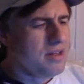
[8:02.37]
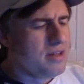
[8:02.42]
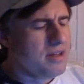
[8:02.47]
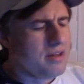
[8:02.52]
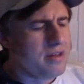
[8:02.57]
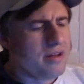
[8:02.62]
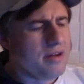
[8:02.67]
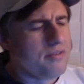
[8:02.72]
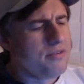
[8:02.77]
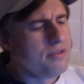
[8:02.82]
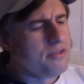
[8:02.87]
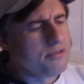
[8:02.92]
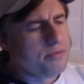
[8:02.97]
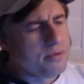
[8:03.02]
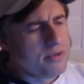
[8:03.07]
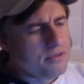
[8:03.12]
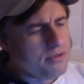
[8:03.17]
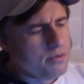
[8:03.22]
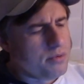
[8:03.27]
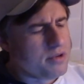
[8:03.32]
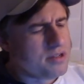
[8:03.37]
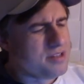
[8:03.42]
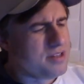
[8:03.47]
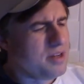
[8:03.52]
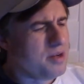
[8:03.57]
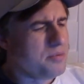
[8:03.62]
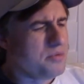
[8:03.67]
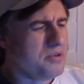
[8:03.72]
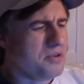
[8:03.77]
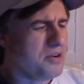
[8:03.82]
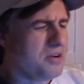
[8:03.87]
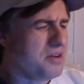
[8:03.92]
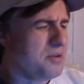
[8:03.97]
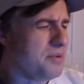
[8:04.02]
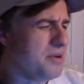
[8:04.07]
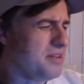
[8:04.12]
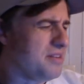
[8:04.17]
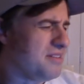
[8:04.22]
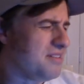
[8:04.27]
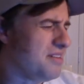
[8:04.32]
I've already spent too much time talking
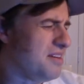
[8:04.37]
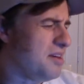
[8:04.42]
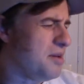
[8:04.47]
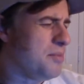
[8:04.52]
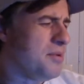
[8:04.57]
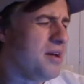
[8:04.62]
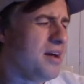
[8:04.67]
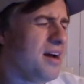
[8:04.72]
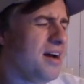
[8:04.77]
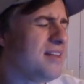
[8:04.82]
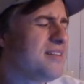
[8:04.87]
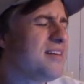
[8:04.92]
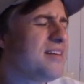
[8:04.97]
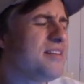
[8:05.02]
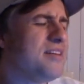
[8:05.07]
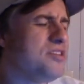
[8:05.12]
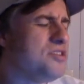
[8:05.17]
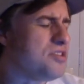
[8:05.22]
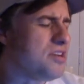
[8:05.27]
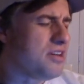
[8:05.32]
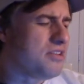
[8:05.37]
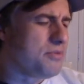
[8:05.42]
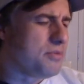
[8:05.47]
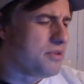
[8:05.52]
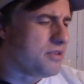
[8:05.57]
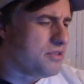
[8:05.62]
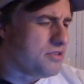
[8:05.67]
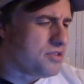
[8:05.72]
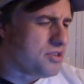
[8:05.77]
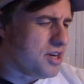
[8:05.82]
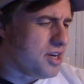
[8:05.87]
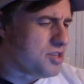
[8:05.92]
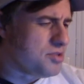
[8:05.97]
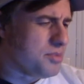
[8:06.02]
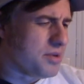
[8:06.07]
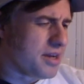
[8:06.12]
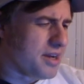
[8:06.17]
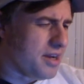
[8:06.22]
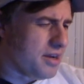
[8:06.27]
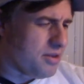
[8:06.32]
about this game. I'll take the Jets because Josh
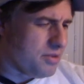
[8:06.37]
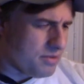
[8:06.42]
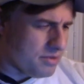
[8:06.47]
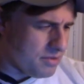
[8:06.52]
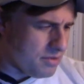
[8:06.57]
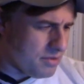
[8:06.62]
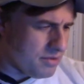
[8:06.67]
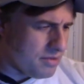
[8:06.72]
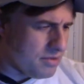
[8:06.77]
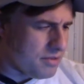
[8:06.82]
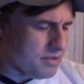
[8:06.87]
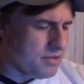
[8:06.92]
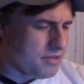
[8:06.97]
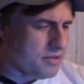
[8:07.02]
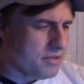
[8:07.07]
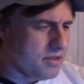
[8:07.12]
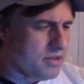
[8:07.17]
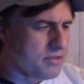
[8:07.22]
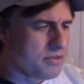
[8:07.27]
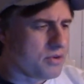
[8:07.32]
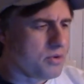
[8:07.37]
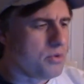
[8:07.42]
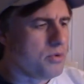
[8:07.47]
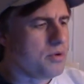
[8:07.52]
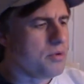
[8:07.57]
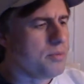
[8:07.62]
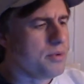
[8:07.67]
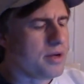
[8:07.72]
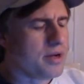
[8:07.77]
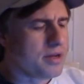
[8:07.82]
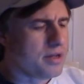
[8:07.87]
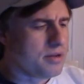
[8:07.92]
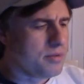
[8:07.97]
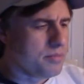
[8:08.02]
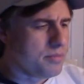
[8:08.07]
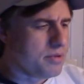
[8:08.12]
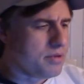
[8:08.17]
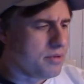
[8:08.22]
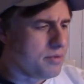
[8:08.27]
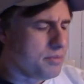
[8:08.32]
McCown is a decent quarterback,
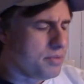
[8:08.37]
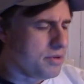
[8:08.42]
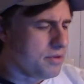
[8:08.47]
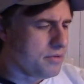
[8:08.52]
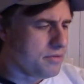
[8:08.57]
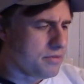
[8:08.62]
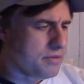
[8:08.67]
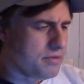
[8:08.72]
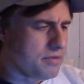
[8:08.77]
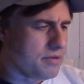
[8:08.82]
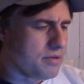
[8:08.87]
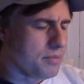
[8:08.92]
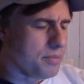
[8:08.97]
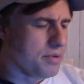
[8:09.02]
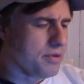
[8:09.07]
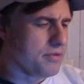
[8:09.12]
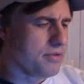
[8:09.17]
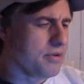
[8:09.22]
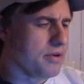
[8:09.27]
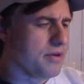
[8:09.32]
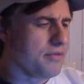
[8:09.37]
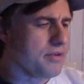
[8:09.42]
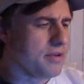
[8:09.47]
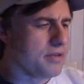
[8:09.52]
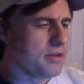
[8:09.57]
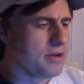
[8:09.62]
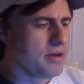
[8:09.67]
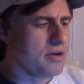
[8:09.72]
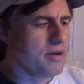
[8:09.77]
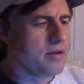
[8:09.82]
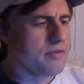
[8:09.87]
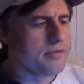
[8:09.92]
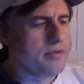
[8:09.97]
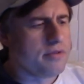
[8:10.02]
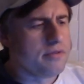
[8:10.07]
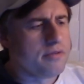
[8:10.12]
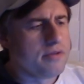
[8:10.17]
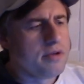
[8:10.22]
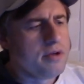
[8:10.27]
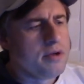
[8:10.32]
and the, the Bills the Bills don't have anything on offense.